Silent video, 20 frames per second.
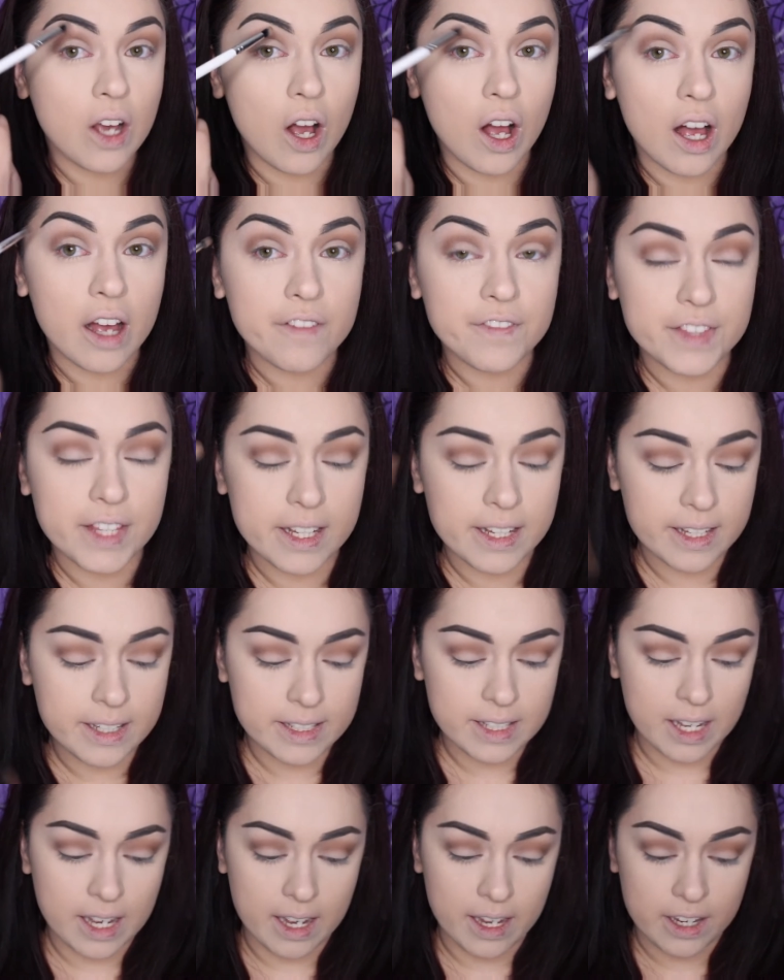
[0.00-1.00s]
off
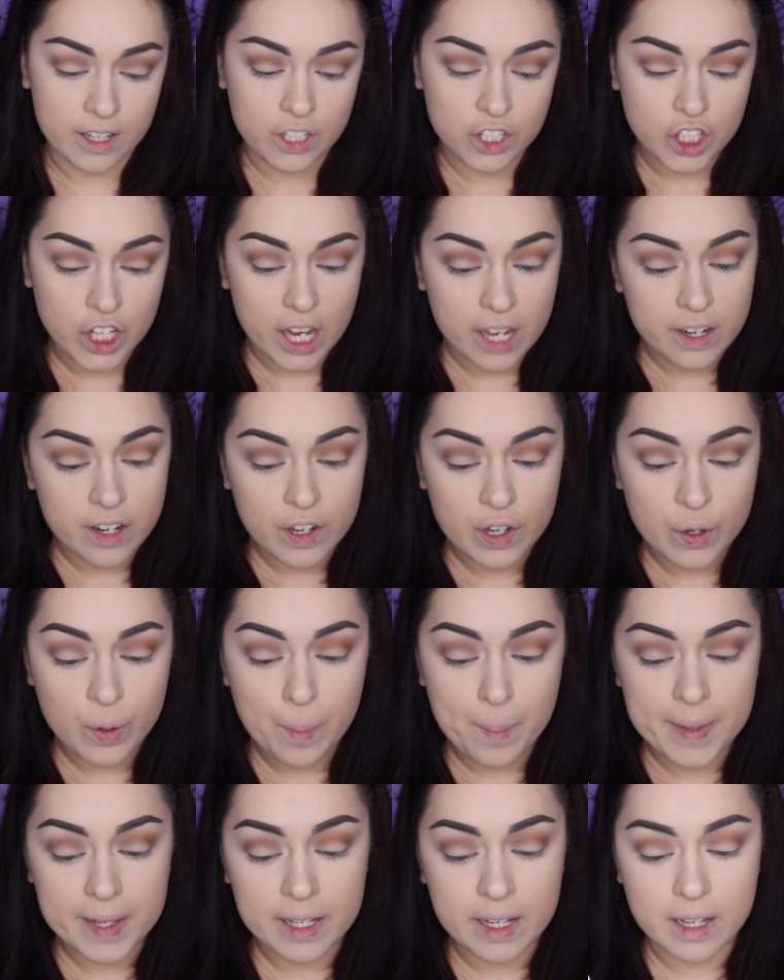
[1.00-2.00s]
this
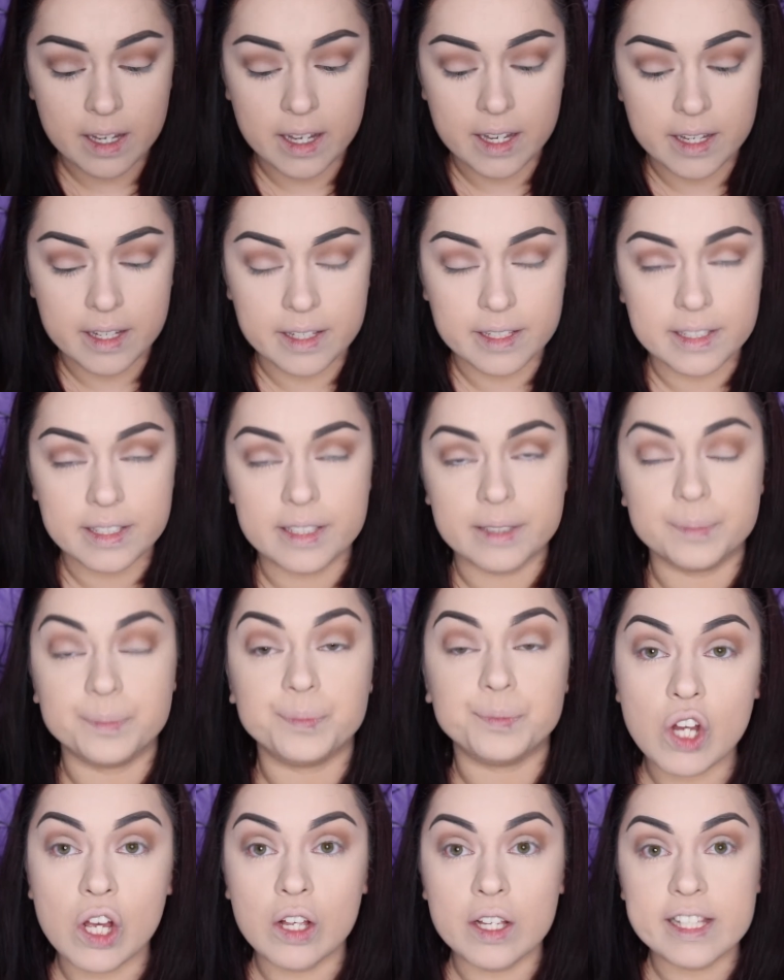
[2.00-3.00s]
eyeshadow because
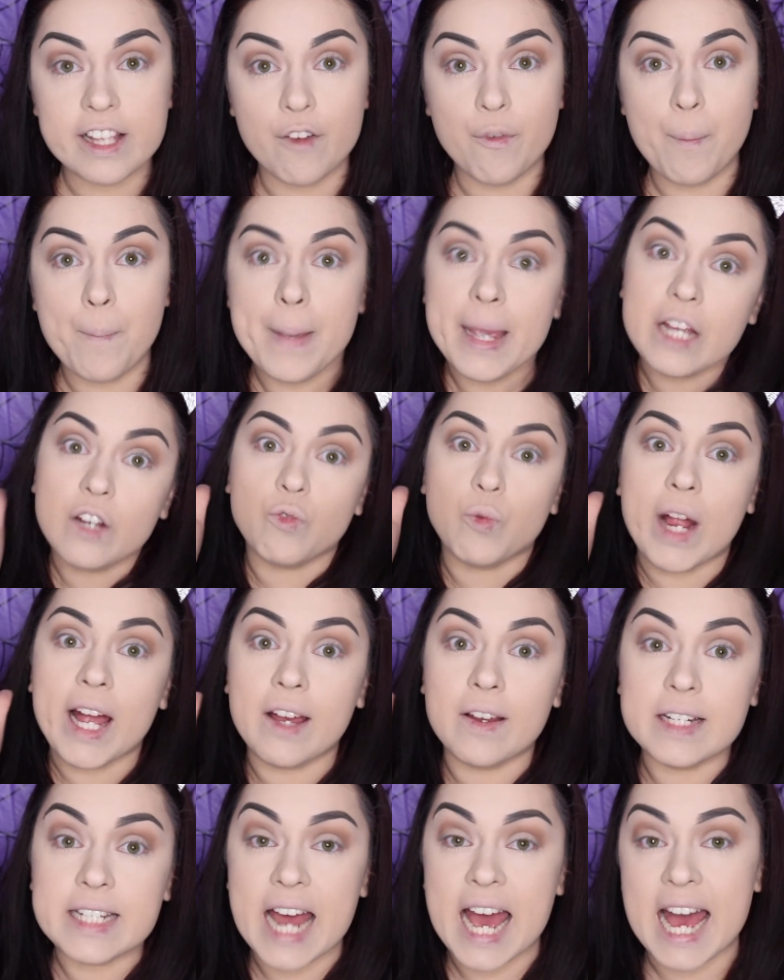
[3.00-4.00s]
dolls have big
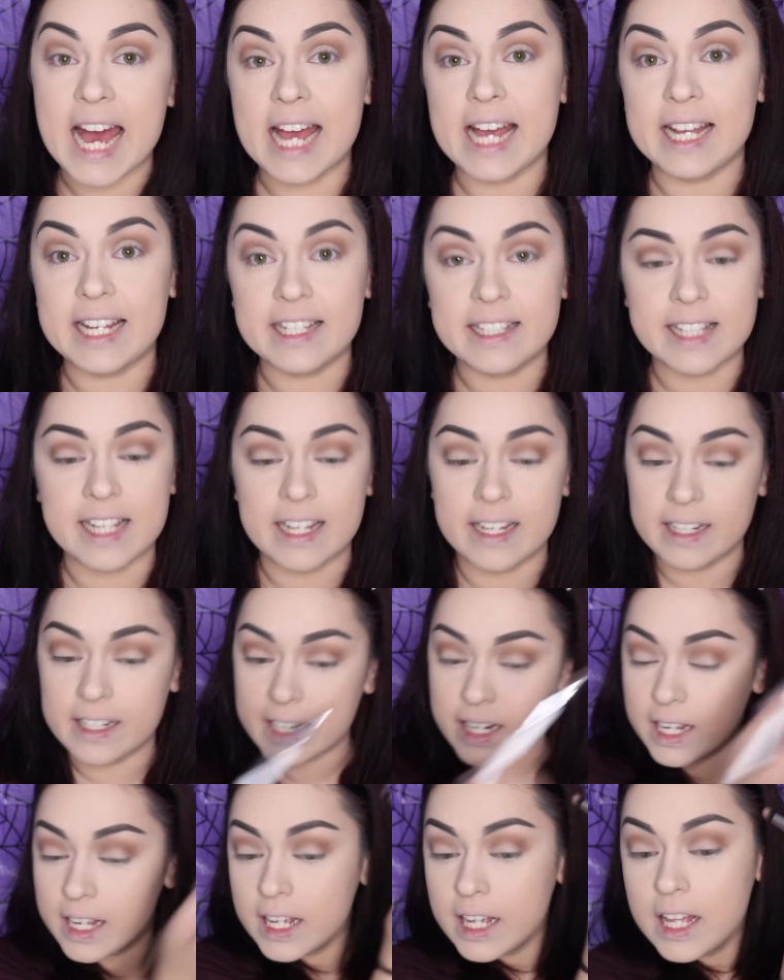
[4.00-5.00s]
round eyes,
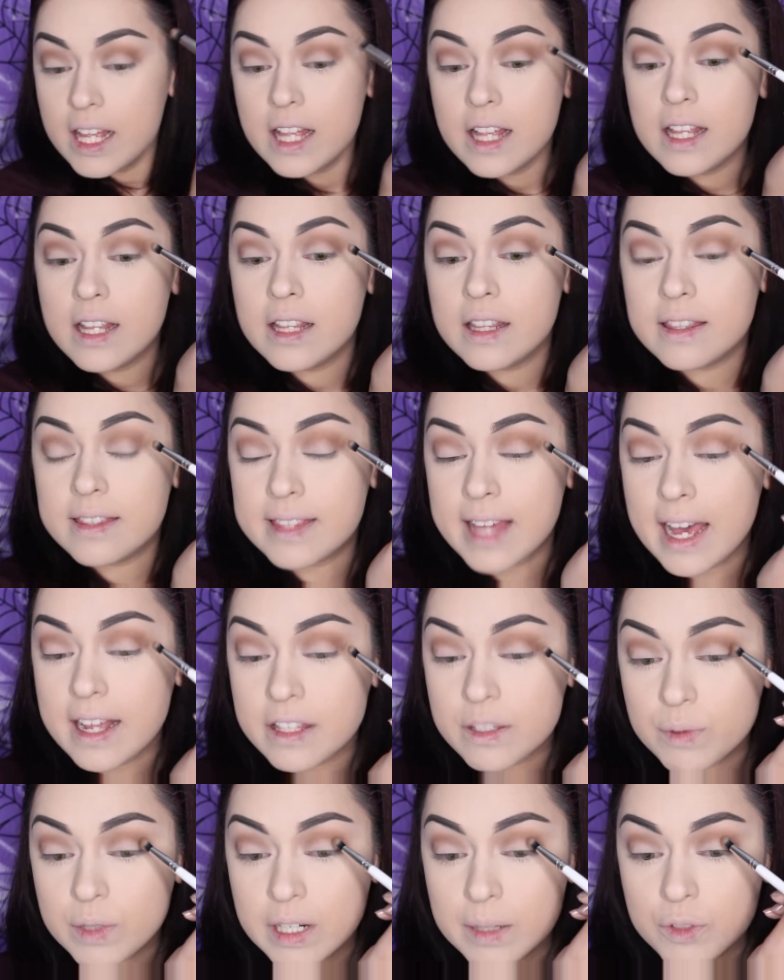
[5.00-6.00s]
and
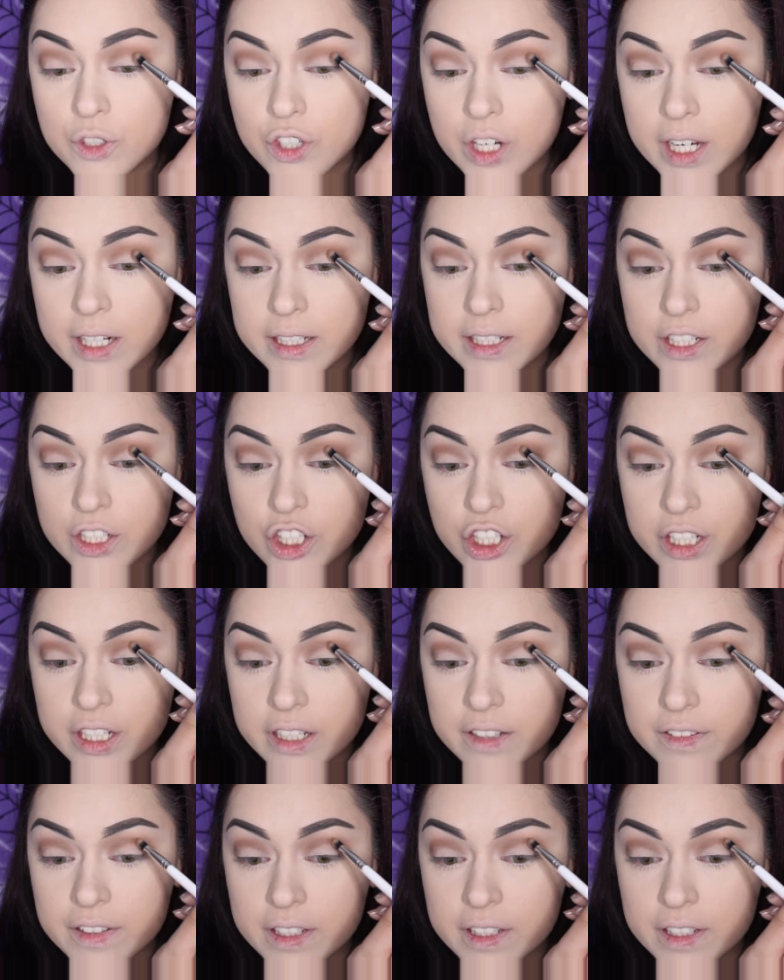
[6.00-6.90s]
that's what I'm trying to achieve